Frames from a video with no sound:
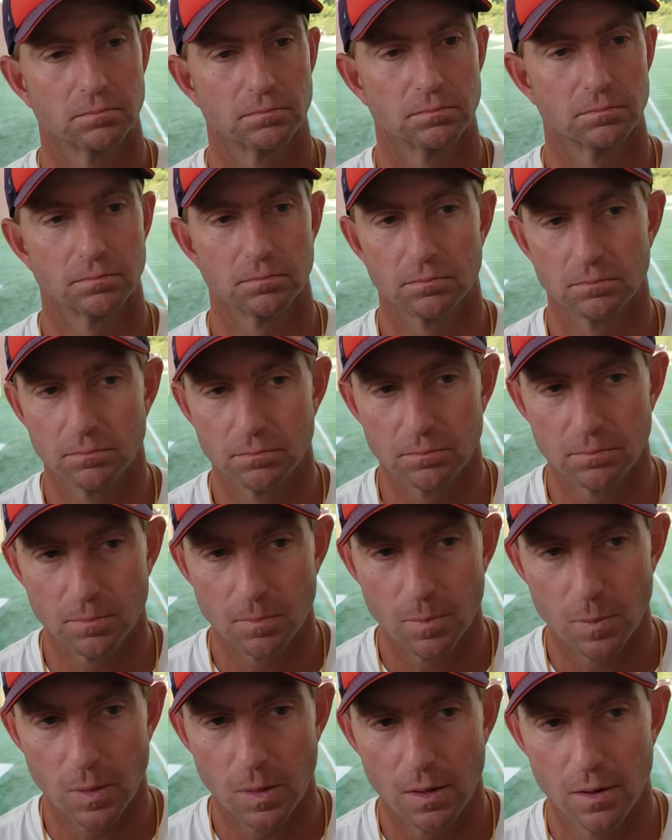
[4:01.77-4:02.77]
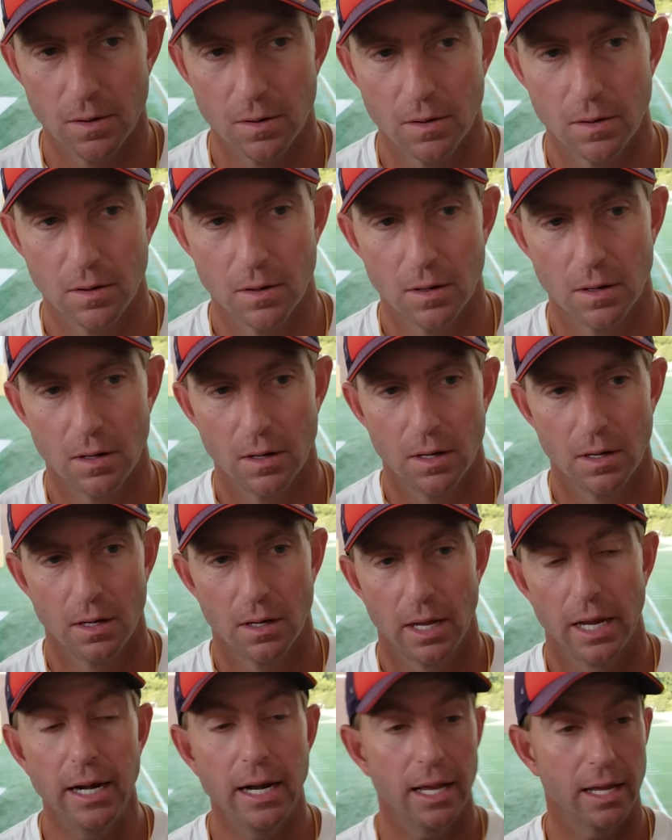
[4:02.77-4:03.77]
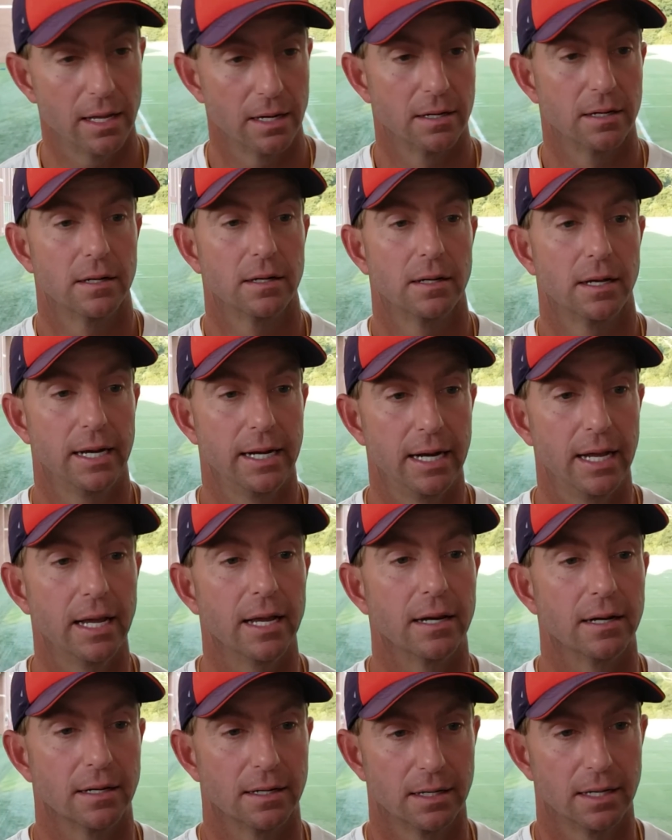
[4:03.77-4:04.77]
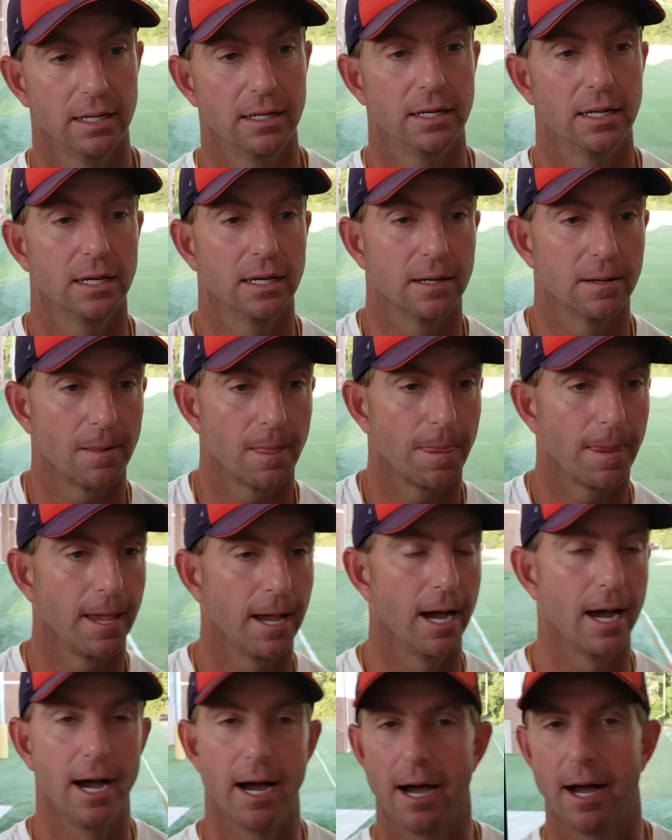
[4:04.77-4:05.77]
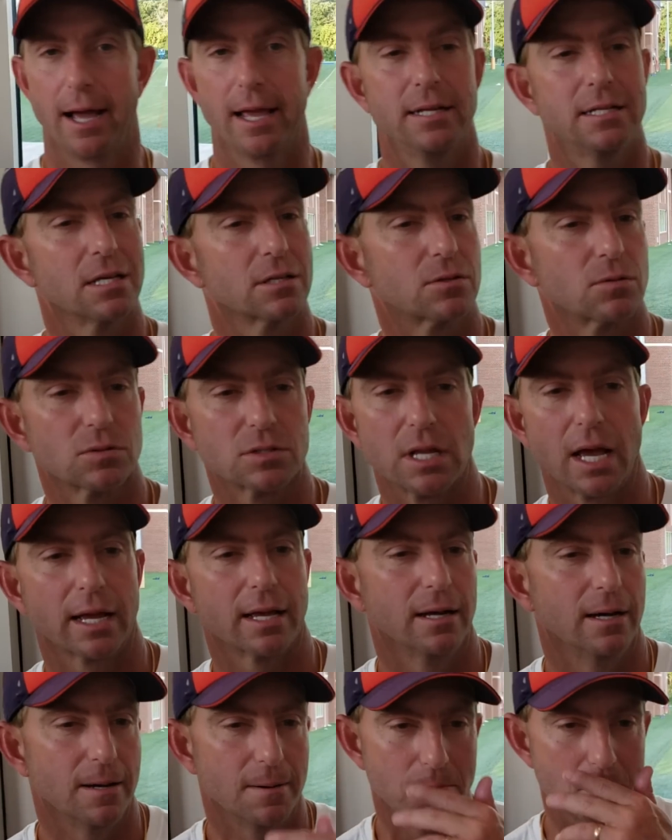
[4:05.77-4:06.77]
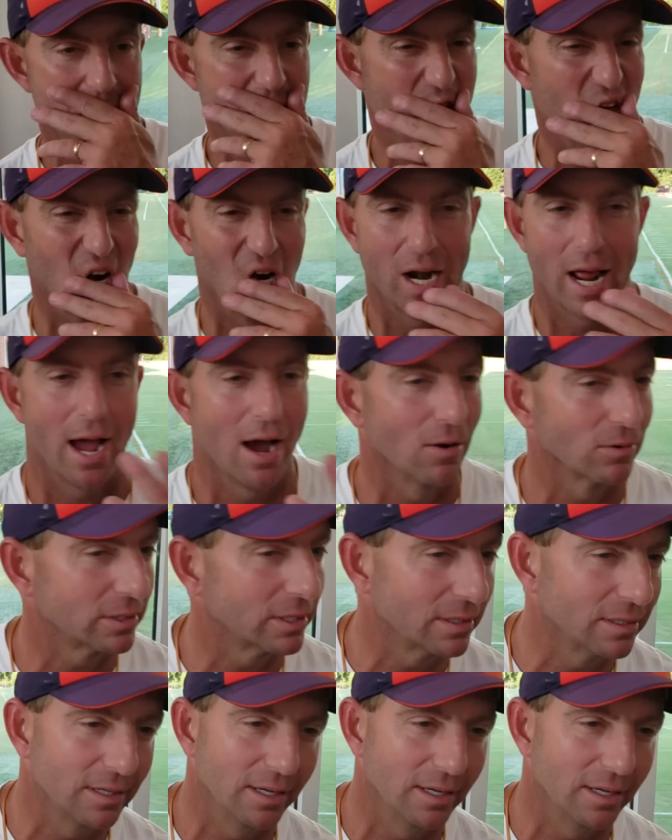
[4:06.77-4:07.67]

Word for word: who came to camp here back a couple he did. ago? He okay. did. What he did. did. You, did, did uh, he just him? was like a in and out.